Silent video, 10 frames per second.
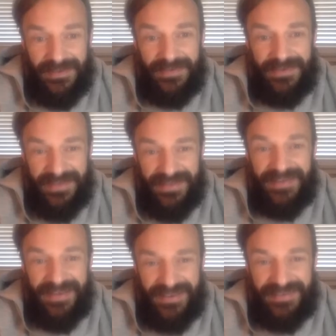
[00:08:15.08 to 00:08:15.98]
Okay.
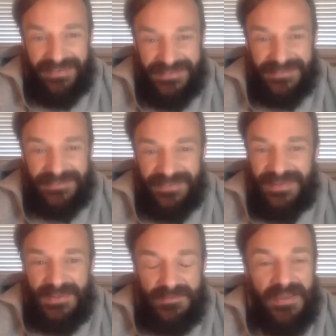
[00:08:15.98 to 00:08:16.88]
All right. So
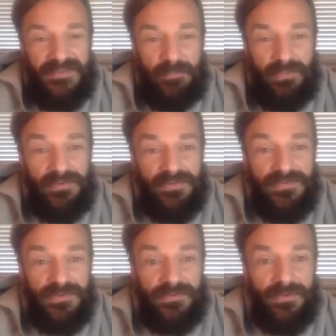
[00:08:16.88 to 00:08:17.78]
you make the approach, and
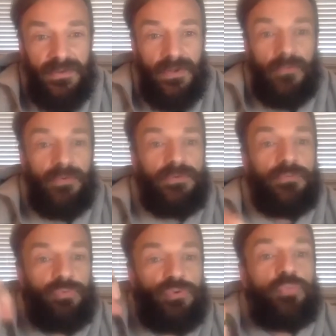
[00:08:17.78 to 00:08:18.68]
so what
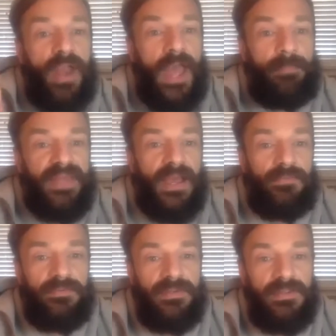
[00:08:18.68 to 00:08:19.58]
you wrap
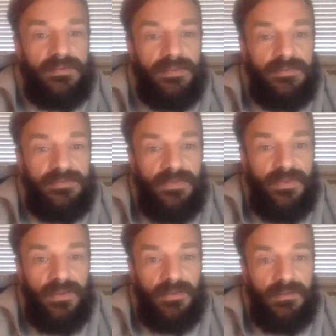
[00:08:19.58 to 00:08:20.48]
down into
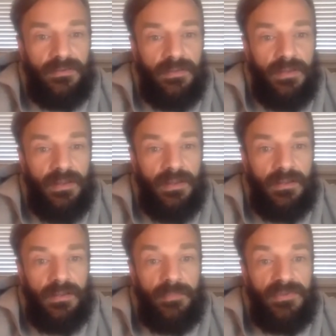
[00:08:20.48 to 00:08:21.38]
the
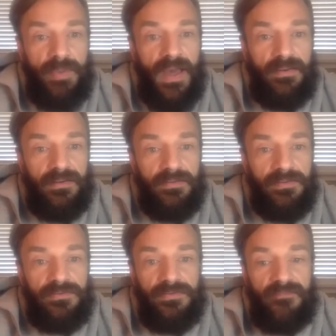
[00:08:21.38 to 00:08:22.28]
climbing spot, or do
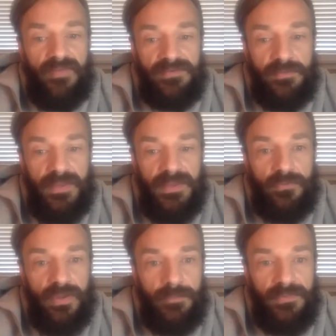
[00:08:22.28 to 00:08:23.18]
you eventually make your
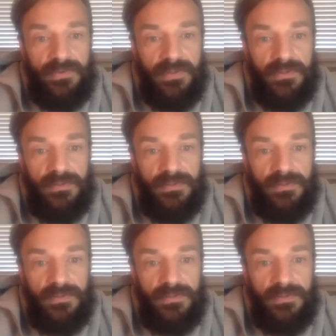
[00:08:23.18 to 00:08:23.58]
way up to it?